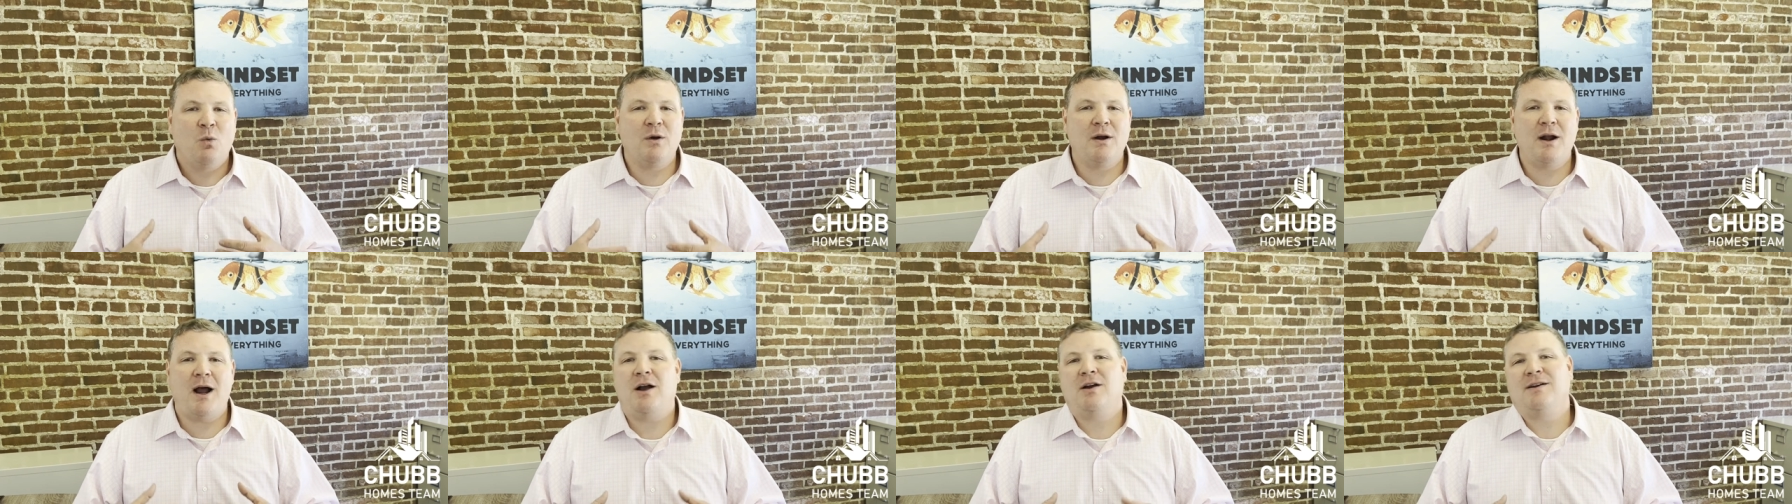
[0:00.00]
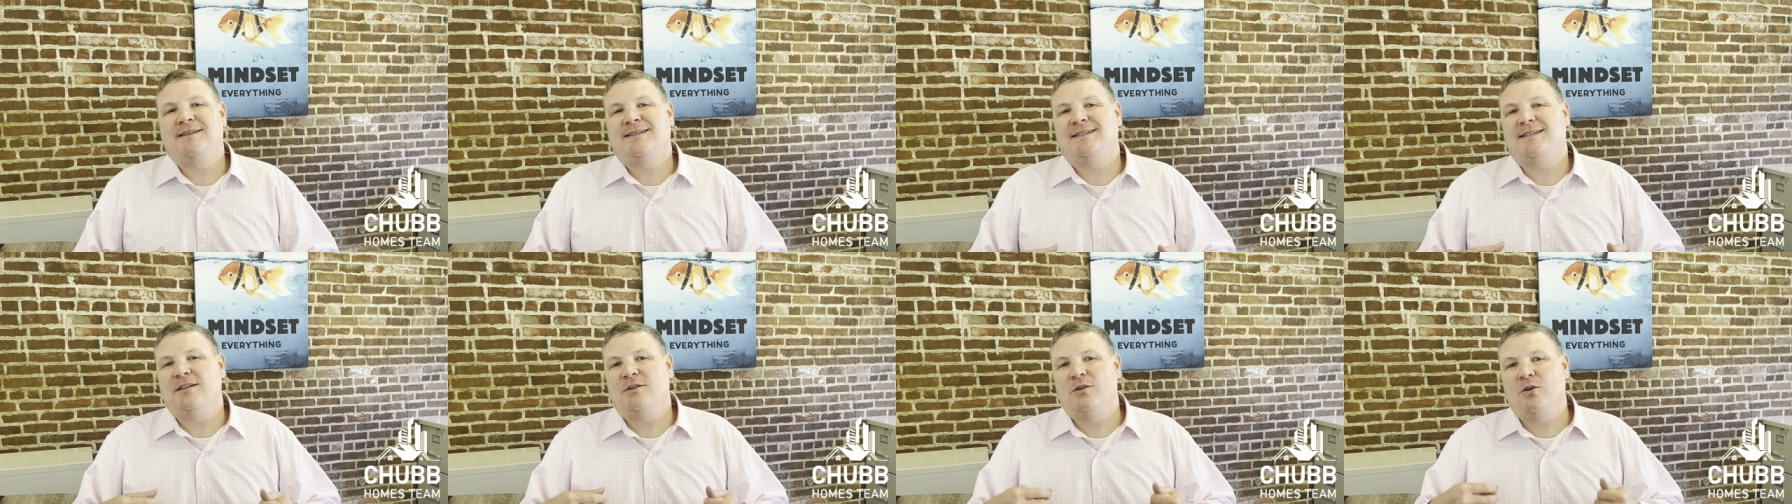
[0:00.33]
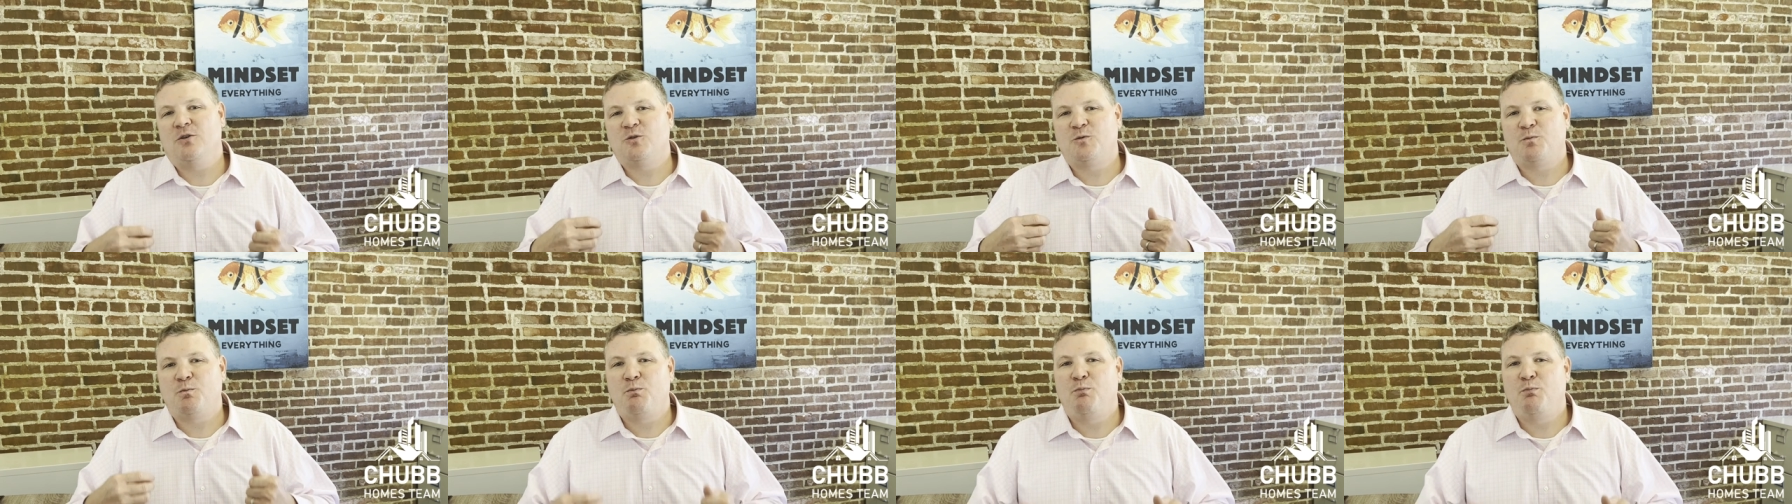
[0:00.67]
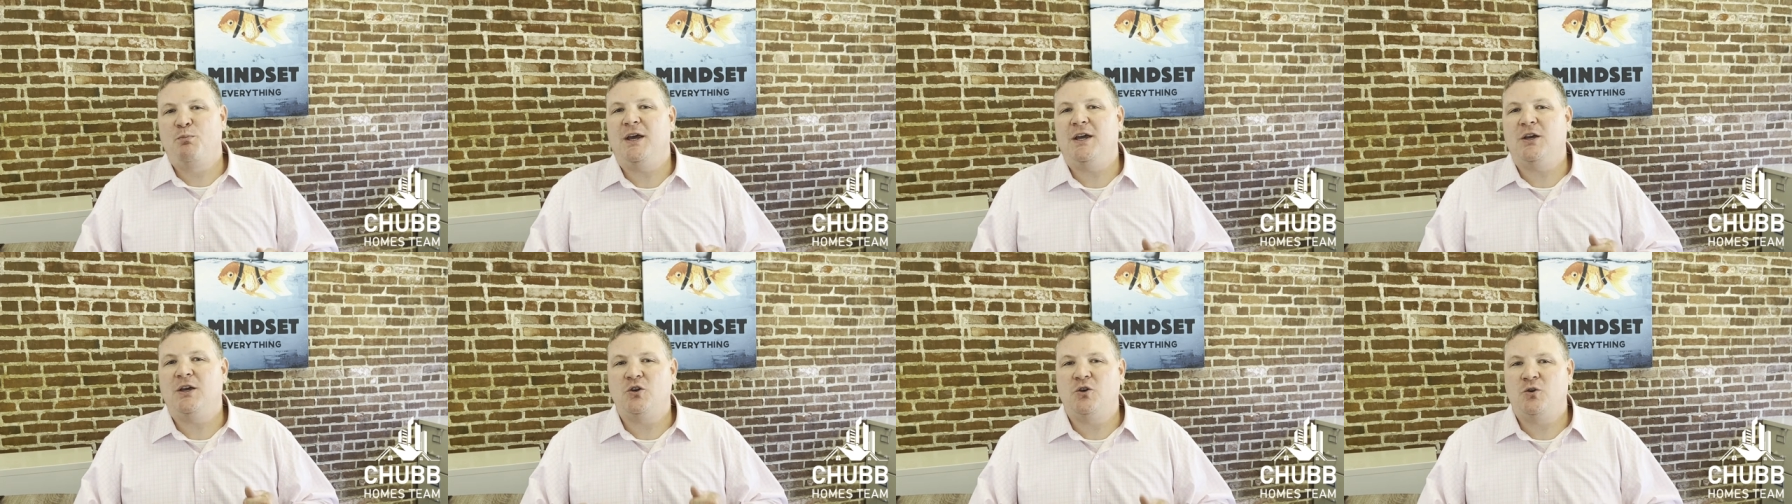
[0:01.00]
we're not going to see those
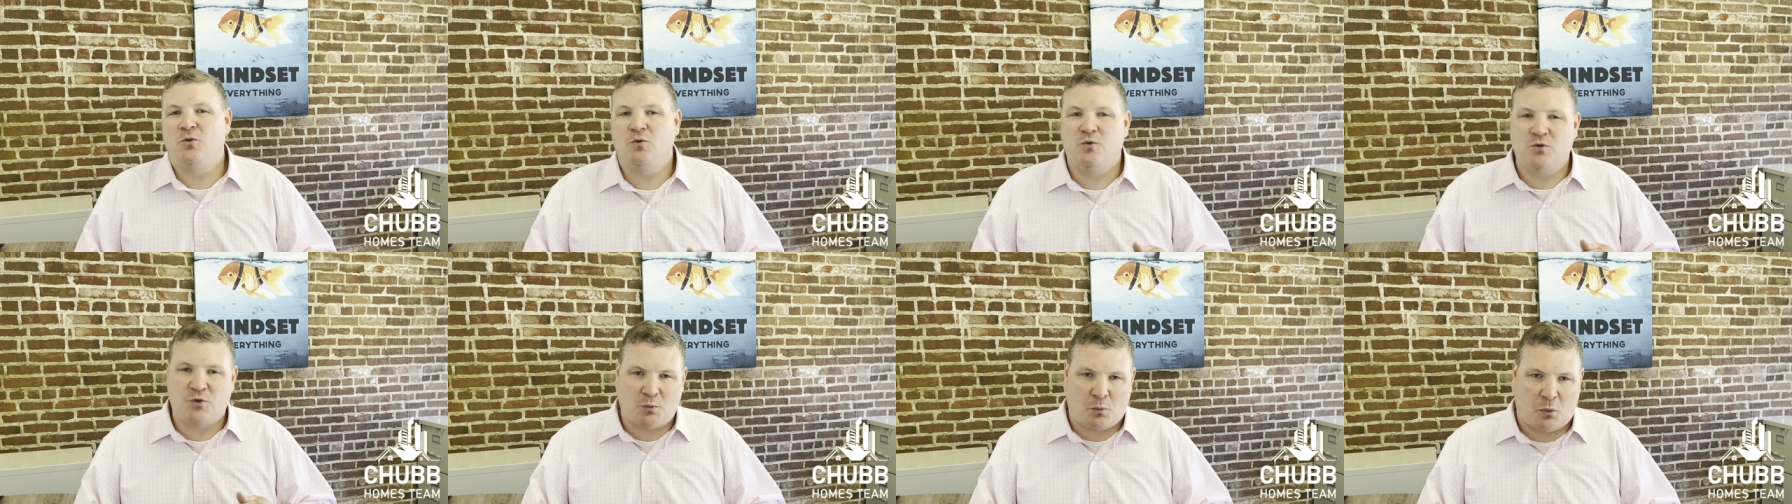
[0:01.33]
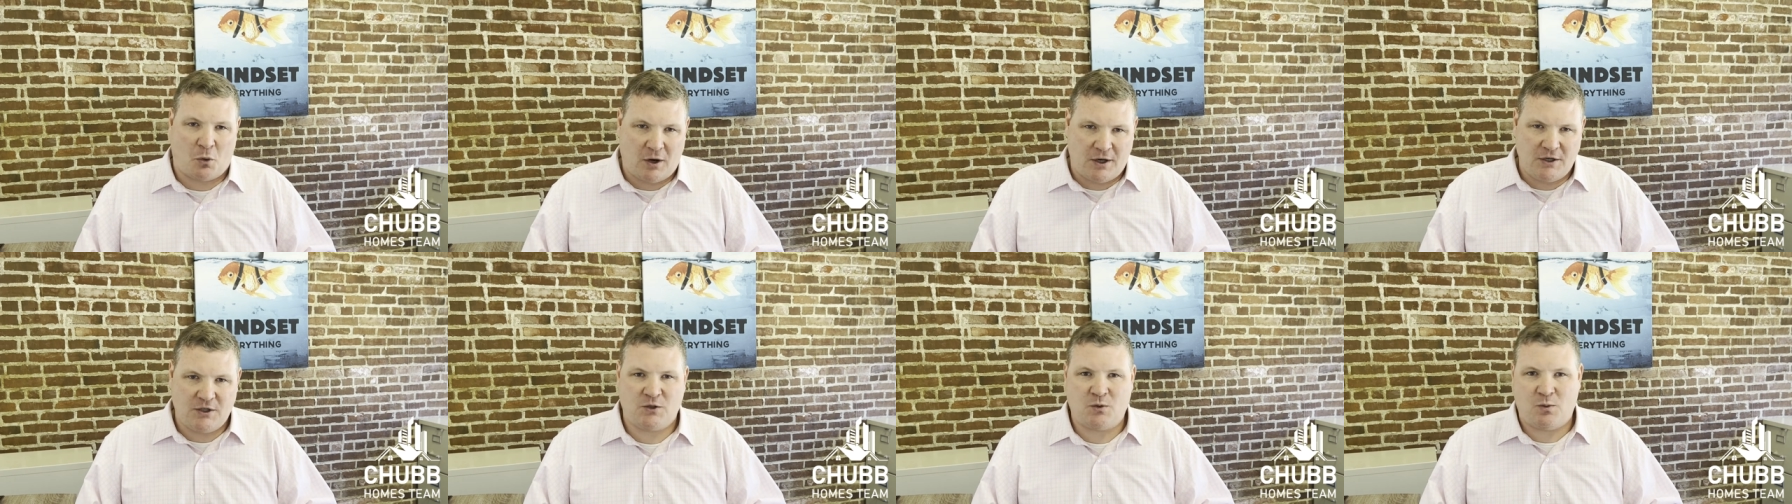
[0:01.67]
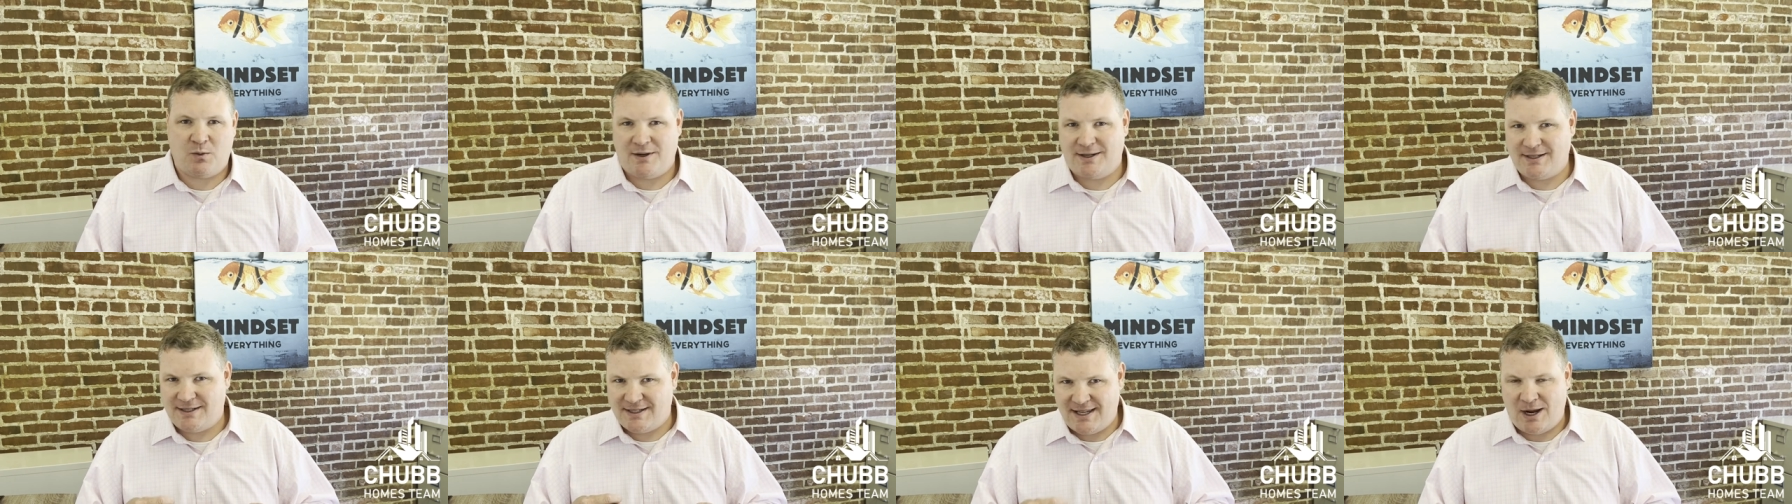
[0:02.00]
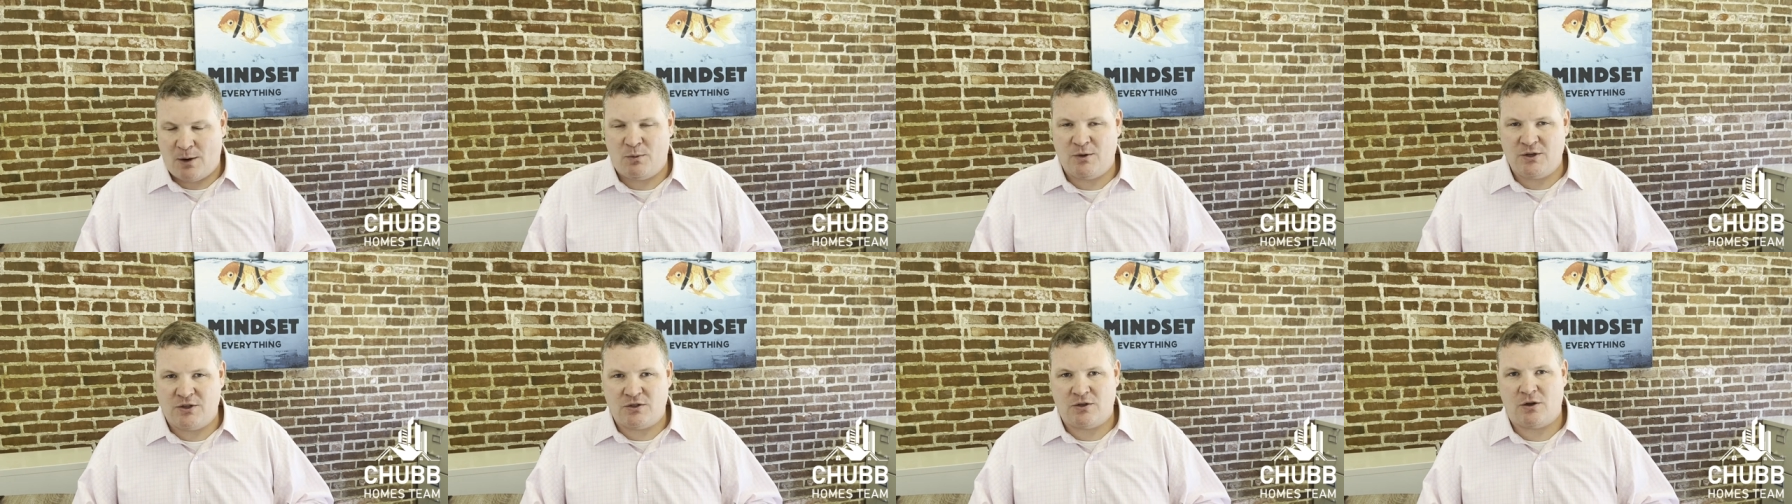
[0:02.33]
big, huge price swings
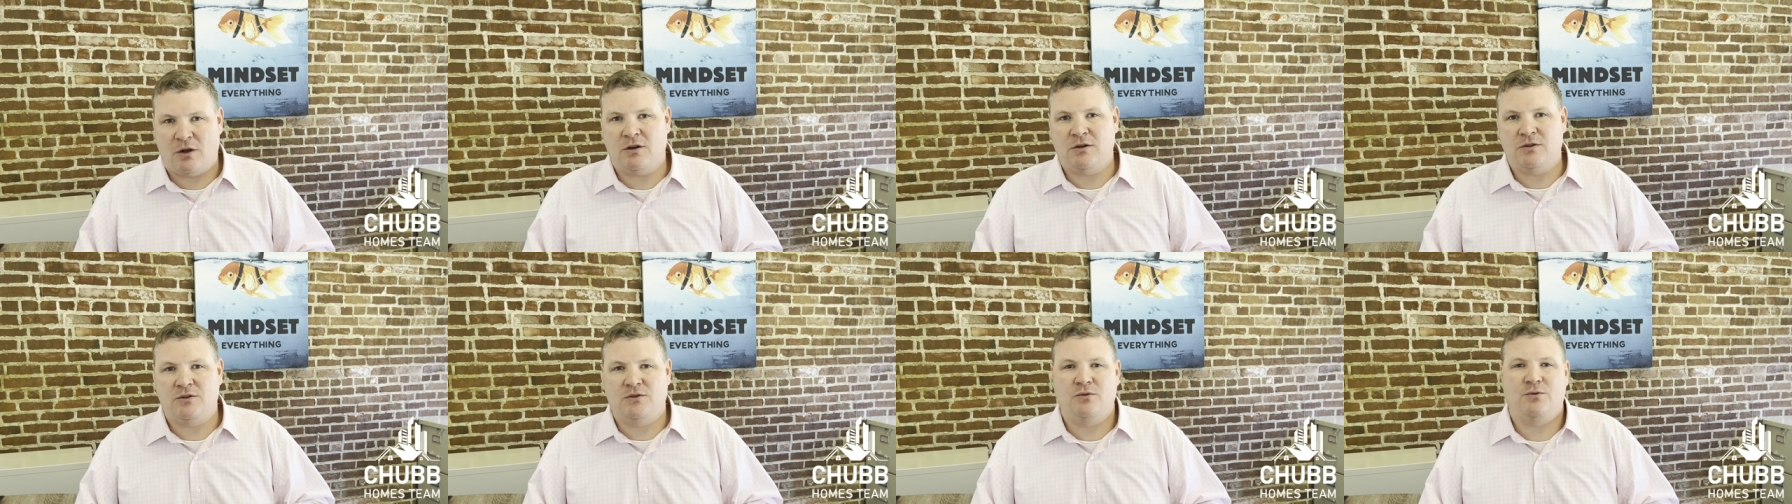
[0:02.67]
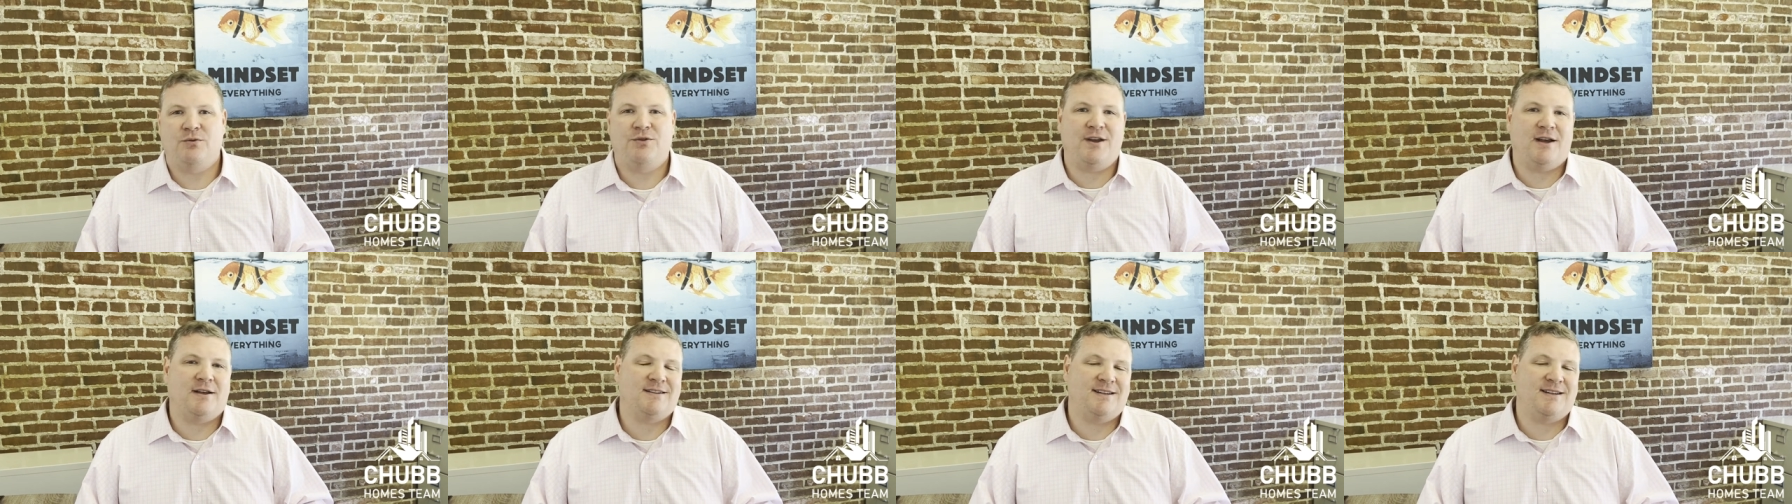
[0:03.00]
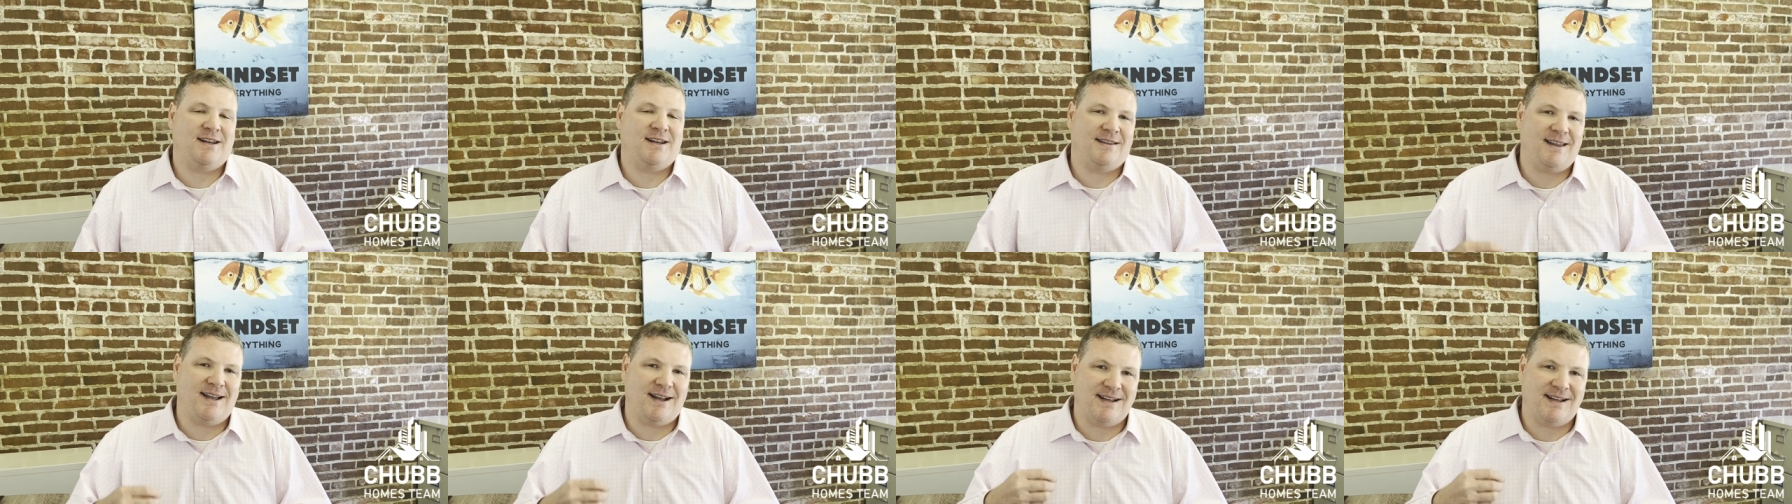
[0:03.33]
that we saw in 2008.